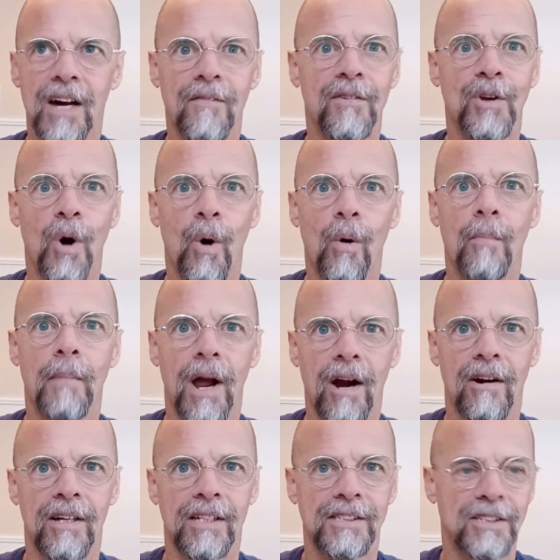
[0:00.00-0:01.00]
of No
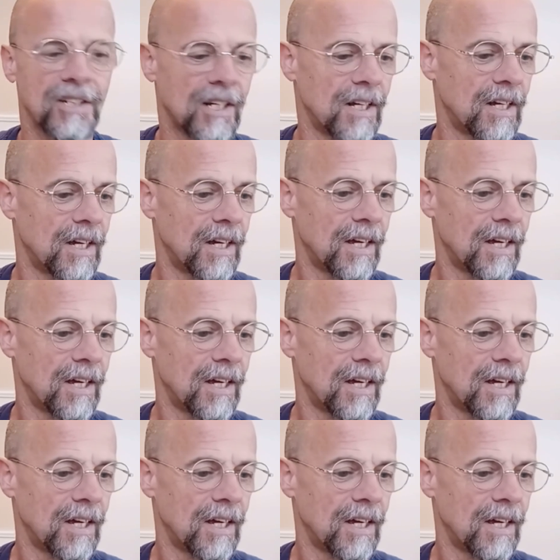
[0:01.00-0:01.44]
Marriage.